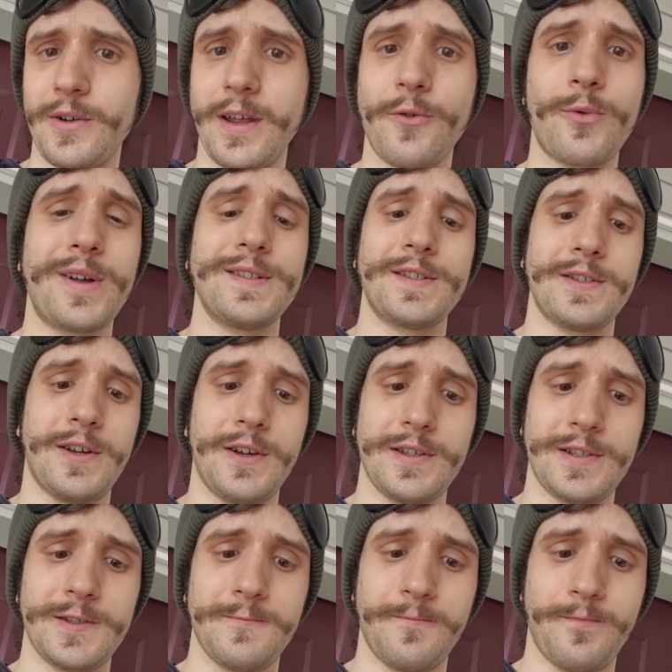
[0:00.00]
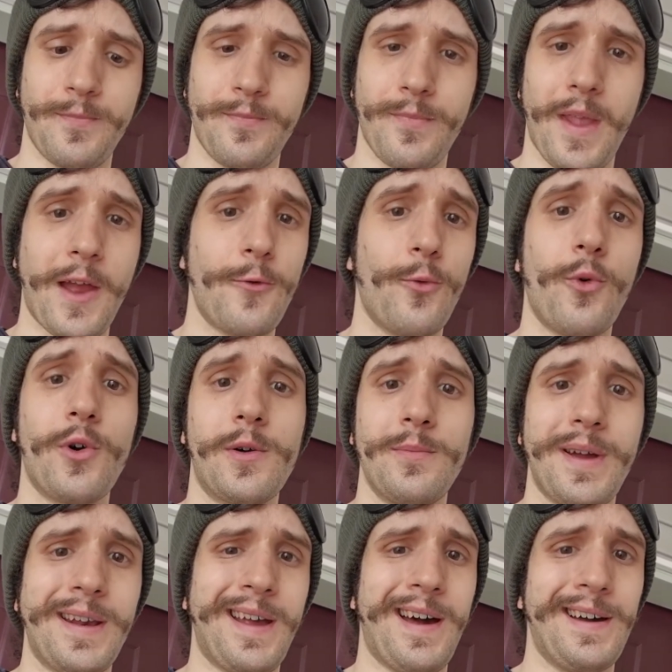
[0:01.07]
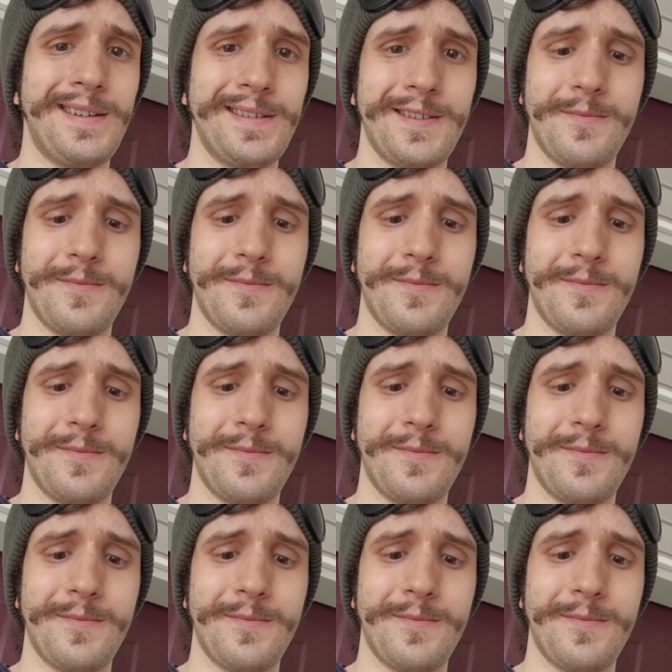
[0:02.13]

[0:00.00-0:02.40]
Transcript: a red sauce, and warm and hot.